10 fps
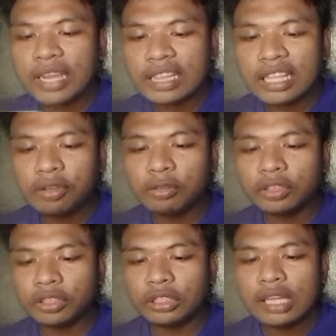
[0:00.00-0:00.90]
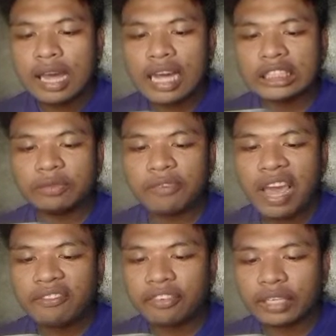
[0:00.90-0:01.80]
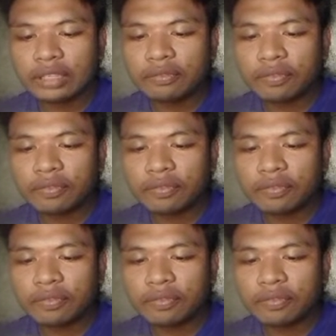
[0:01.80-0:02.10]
mainly used as fabrics